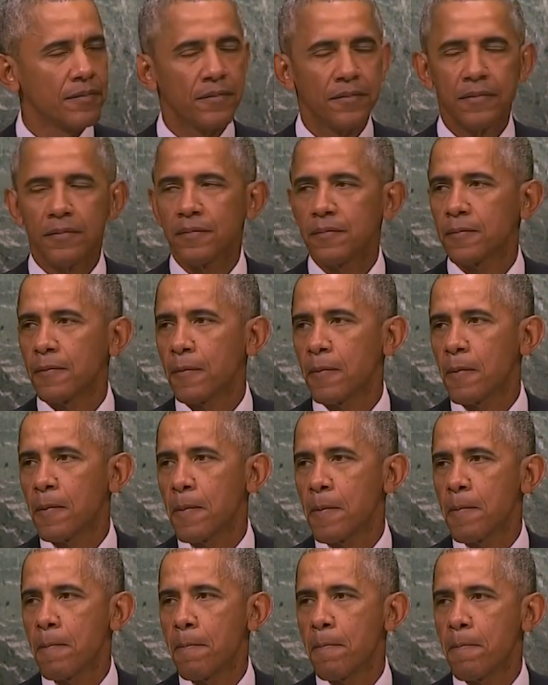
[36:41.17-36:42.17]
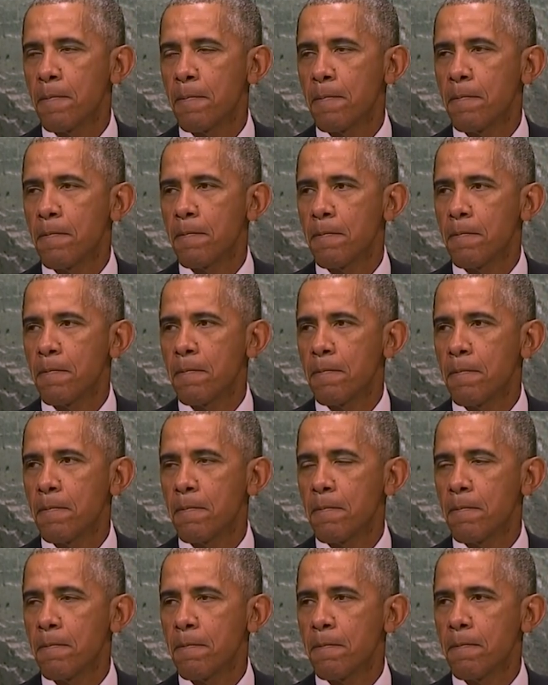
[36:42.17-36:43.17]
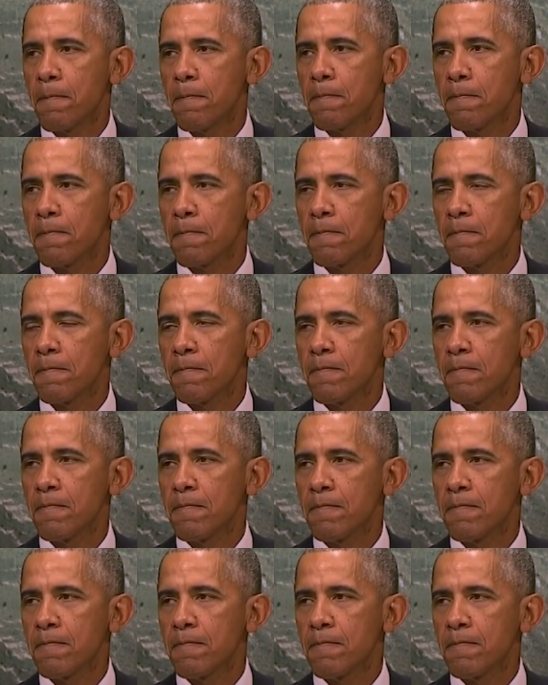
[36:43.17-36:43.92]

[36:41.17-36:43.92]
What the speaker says: No one is speaking in this clip.